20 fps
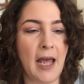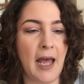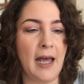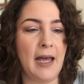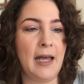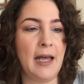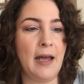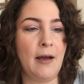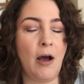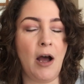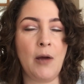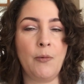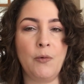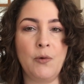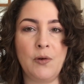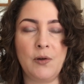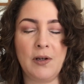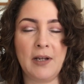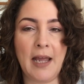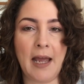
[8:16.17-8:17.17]
I
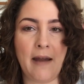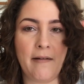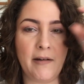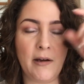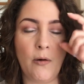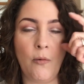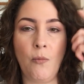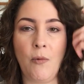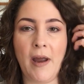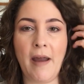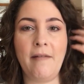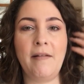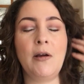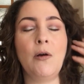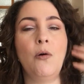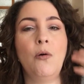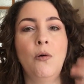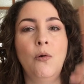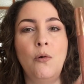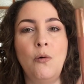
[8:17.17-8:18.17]
will carry on
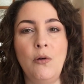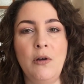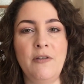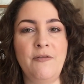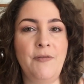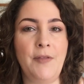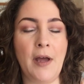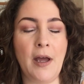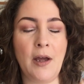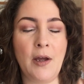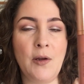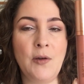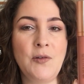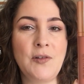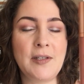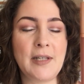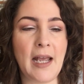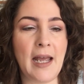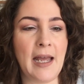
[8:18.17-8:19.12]
wearing all of those